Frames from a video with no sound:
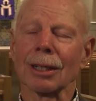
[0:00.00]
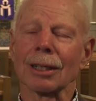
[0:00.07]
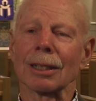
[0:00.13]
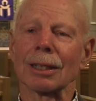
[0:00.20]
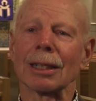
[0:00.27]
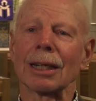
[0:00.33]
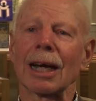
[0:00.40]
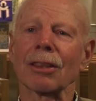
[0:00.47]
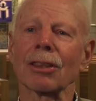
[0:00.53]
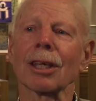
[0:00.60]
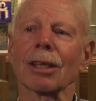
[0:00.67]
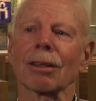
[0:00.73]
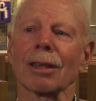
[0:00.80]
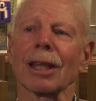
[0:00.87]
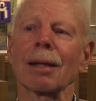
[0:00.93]
I
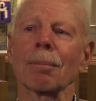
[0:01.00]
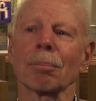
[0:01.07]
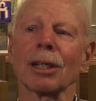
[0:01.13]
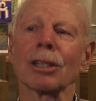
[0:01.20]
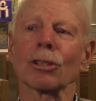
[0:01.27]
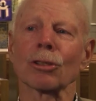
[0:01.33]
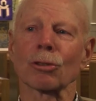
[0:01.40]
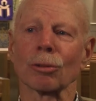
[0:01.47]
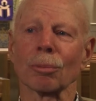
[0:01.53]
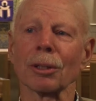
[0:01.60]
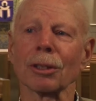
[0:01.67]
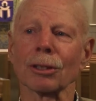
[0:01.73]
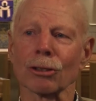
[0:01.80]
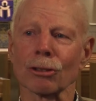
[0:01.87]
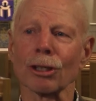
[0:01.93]
think that makes a
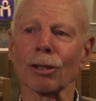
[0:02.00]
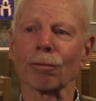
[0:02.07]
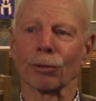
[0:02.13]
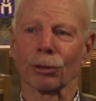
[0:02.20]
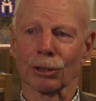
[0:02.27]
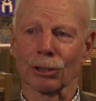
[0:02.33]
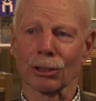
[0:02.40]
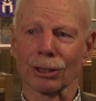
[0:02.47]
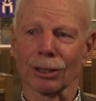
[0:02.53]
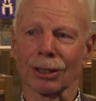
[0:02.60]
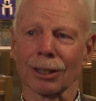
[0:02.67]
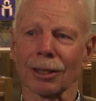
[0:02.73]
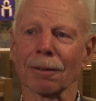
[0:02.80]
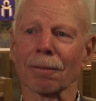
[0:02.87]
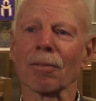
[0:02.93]
tremendous difference.
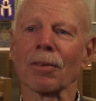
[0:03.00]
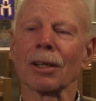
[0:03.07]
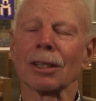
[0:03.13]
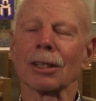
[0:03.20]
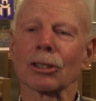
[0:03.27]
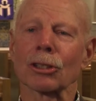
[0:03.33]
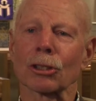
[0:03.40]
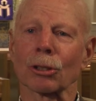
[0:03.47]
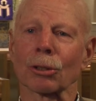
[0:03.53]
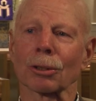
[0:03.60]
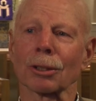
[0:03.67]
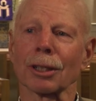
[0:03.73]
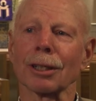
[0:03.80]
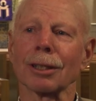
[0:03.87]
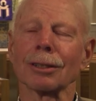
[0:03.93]

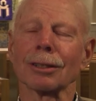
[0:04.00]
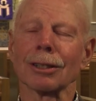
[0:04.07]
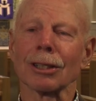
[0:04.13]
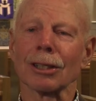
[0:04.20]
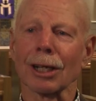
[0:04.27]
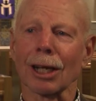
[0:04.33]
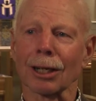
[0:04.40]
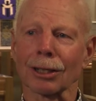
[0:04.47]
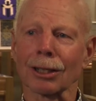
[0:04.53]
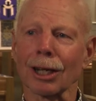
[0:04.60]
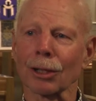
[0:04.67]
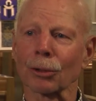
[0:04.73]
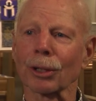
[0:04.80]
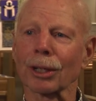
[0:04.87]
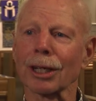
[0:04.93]
Certainly
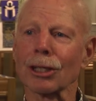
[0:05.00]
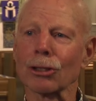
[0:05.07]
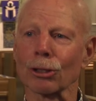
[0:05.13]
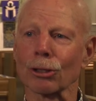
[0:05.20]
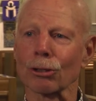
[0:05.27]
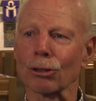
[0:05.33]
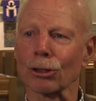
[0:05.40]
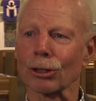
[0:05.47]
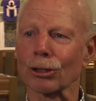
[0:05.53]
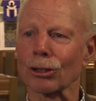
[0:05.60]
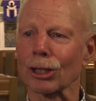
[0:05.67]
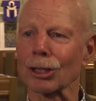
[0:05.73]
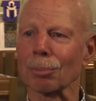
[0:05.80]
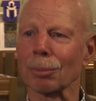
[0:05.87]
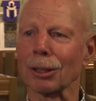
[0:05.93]
congregation shouldn't
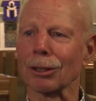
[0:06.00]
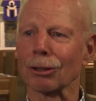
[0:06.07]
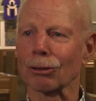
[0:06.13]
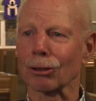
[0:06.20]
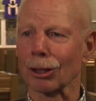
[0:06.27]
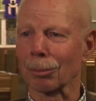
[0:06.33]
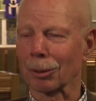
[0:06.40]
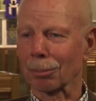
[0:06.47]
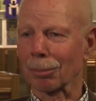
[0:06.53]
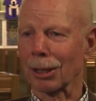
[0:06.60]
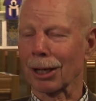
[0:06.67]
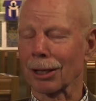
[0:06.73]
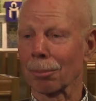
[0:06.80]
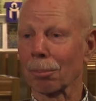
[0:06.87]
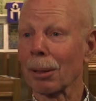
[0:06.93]
just be determined
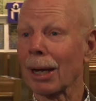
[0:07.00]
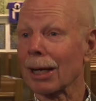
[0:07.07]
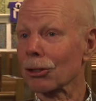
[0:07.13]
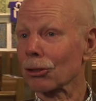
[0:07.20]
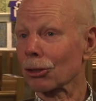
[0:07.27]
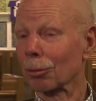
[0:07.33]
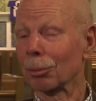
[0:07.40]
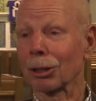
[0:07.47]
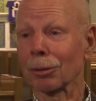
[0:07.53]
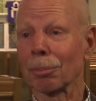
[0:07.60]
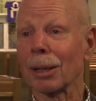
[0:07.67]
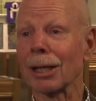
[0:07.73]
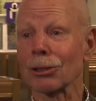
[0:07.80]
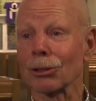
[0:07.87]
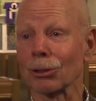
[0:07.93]
by the pastor, but the
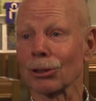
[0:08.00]
pastor